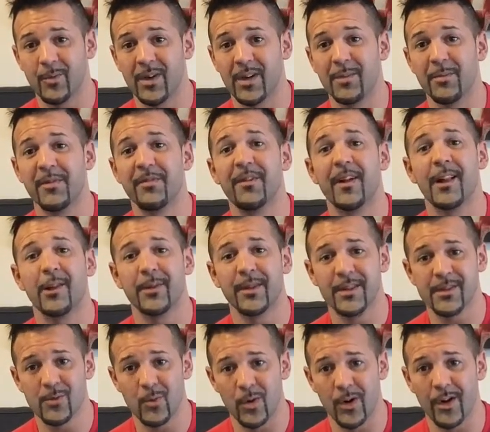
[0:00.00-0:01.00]
We need to be following
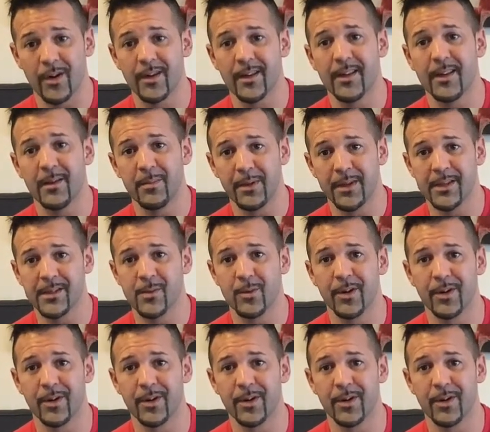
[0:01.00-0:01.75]
his word and keeping his